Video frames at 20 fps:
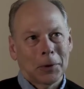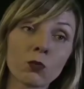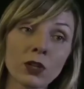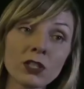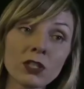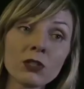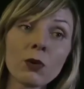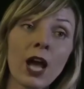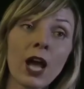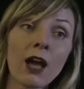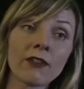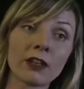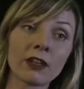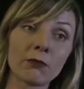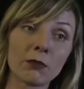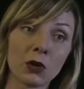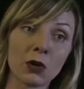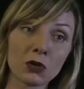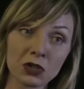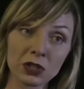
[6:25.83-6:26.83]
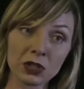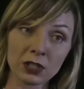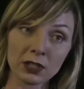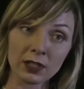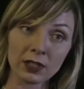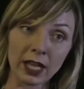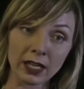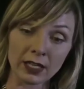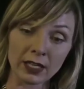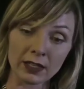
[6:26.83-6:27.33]
Once you have an
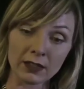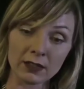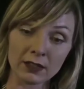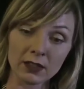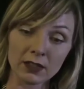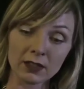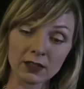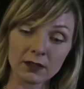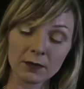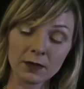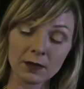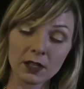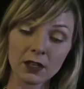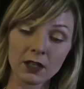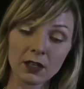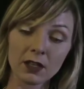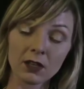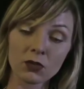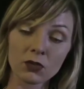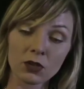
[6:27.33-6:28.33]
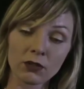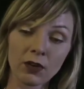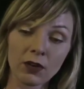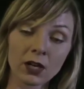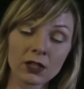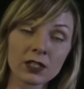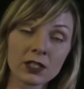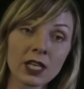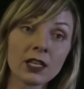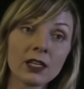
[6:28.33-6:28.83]
emotion that is sort of
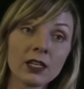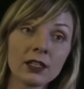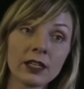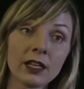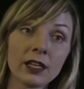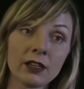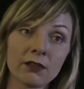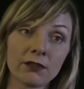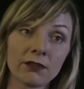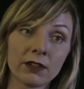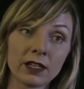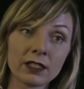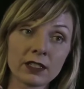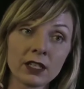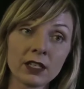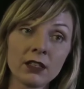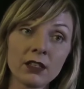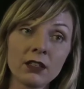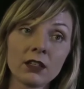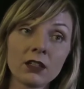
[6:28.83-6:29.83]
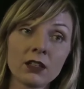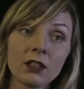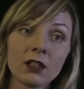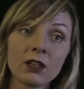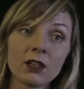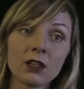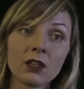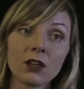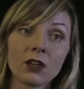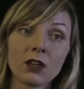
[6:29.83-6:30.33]
articulated and vented,
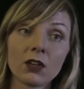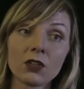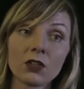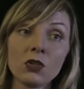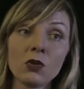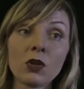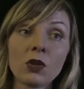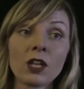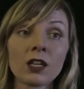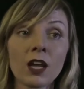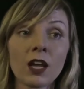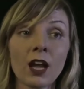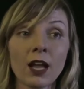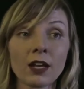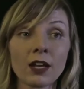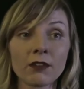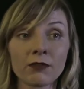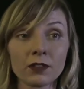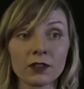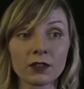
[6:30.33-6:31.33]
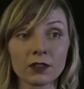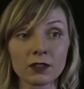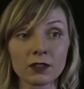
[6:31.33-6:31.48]
you can kind